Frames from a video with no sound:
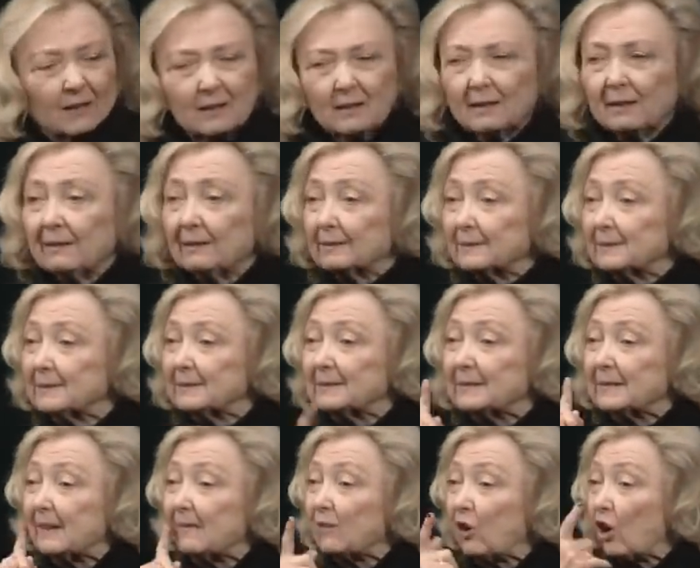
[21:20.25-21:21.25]
You know,
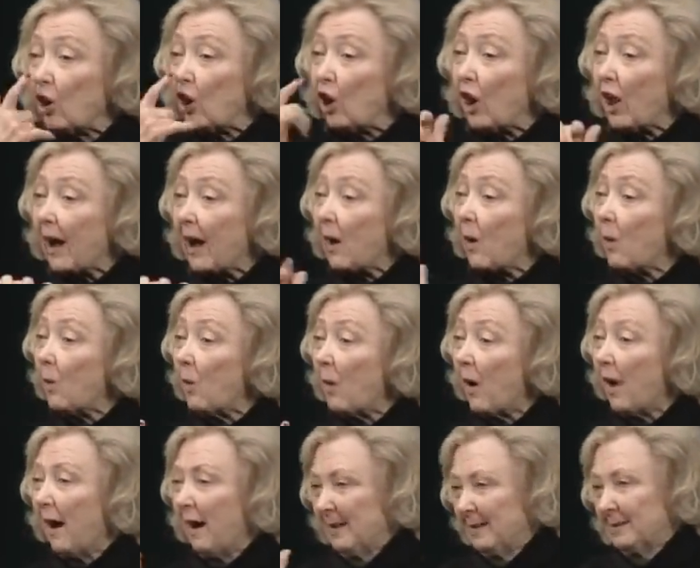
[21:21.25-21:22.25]
how the media
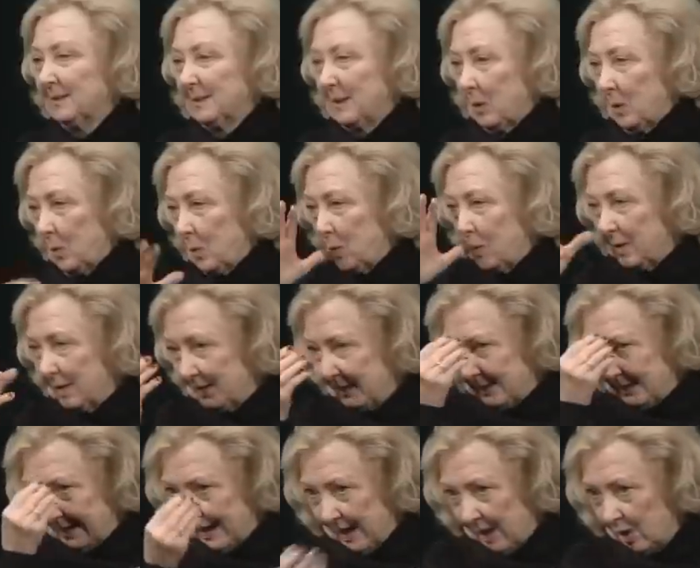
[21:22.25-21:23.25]
defines what a deaf
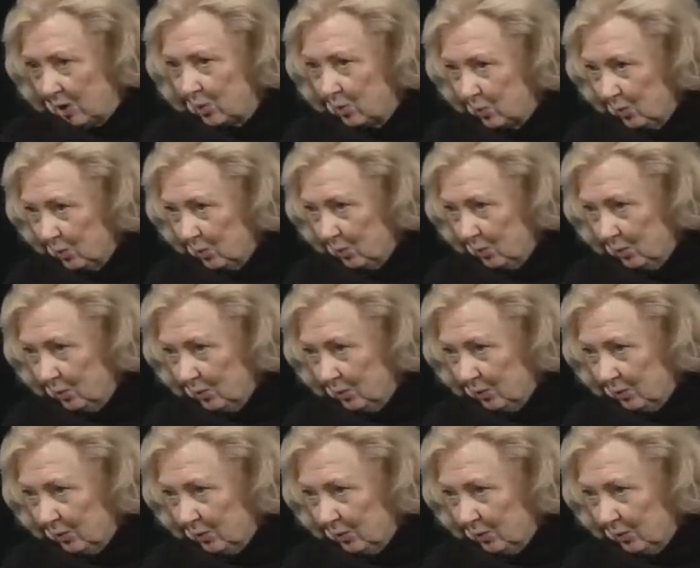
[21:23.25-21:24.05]
person looks like.